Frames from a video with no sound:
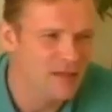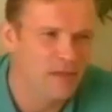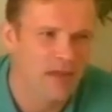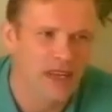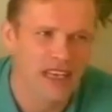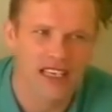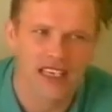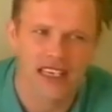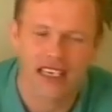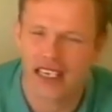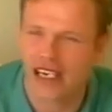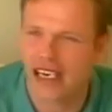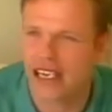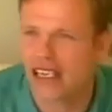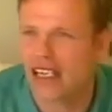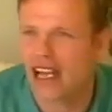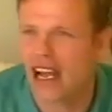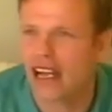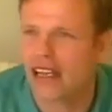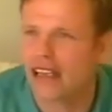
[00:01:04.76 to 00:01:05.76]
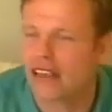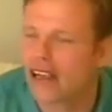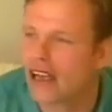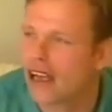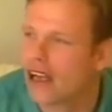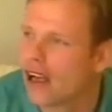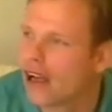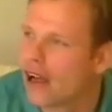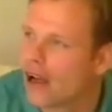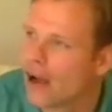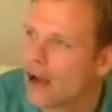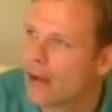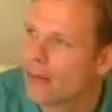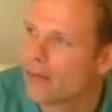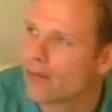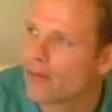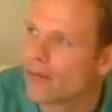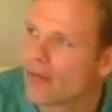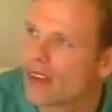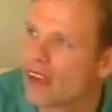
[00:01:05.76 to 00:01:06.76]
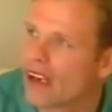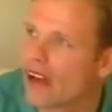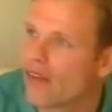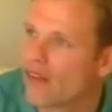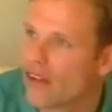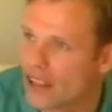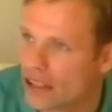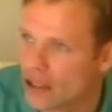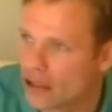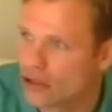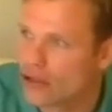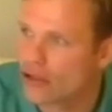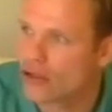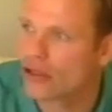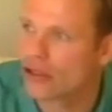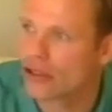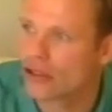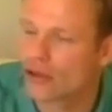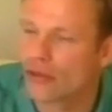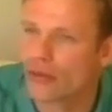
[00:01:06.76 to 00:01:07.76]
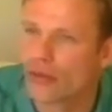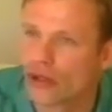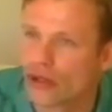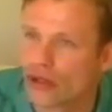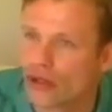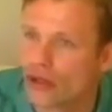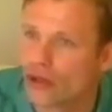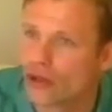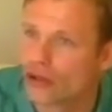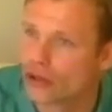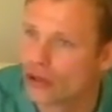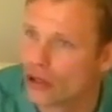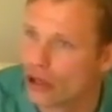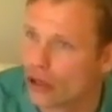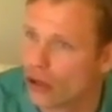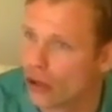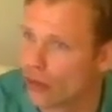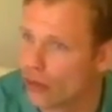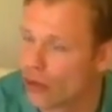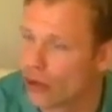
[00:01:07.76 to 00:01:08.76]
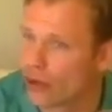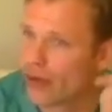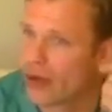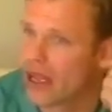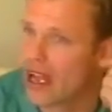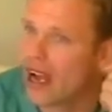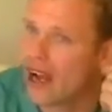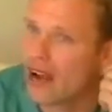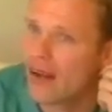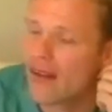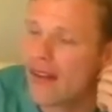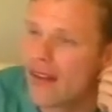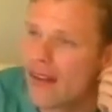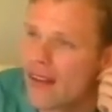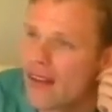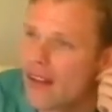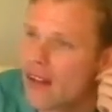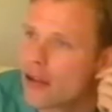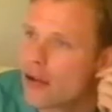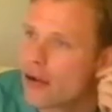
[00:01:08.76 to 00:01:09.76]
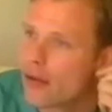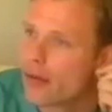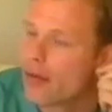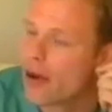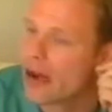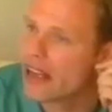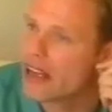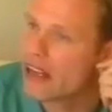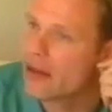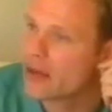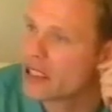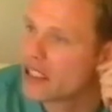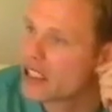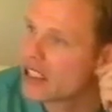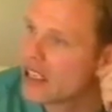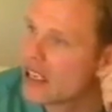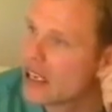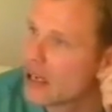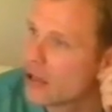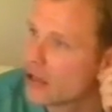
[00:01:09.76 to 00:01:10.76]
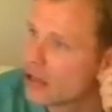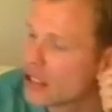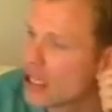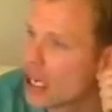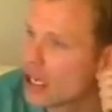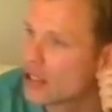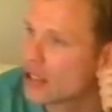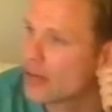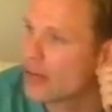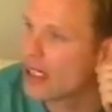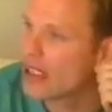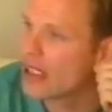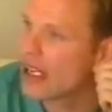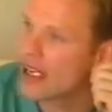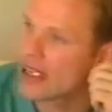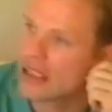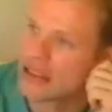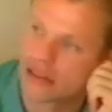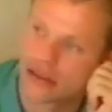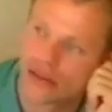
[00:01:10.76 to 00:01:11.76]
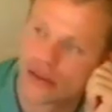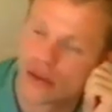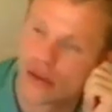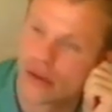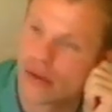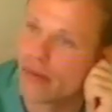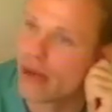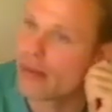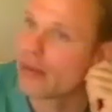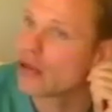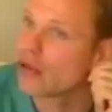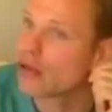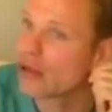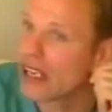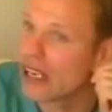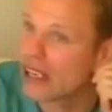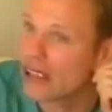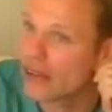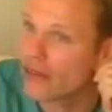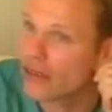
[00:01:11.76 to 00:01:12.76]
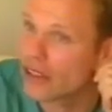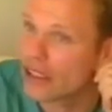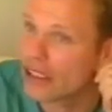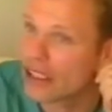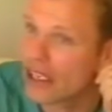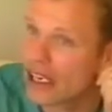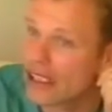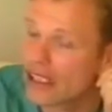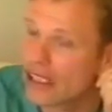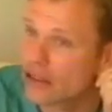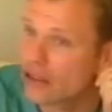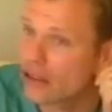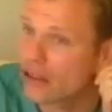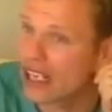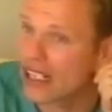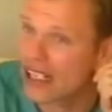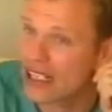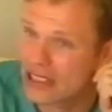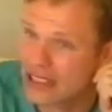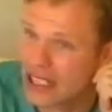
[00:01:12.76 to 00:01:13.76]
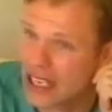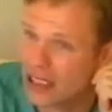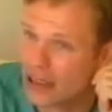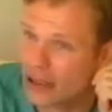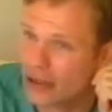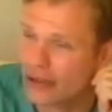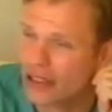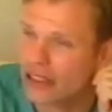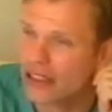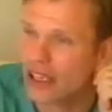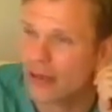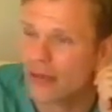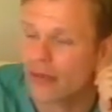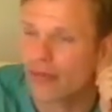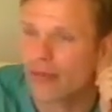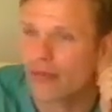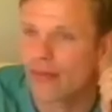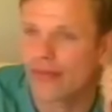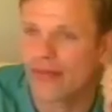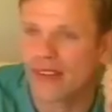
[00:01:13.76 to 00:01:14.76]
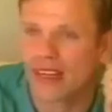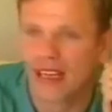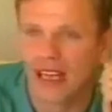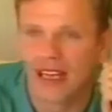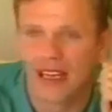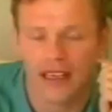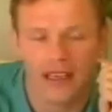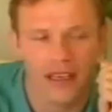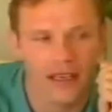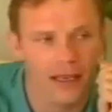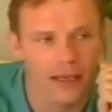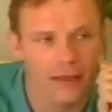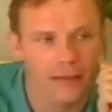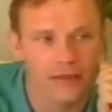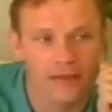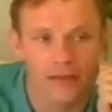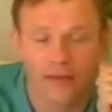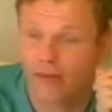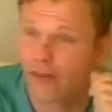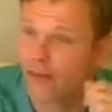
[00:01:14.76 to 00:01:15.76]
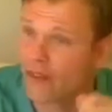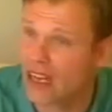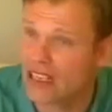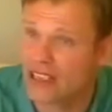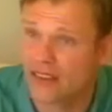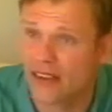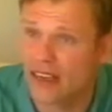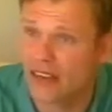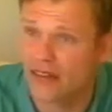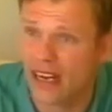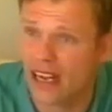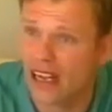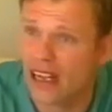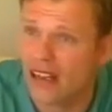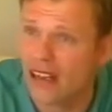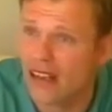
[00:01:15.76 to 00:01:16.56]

but great guy. Um, I think he could score a lot more goals, do a lot more better. But he would say on his argument that he's not maybe not getting a fair crack, he's not getting a start all the time. Um, fans favourite.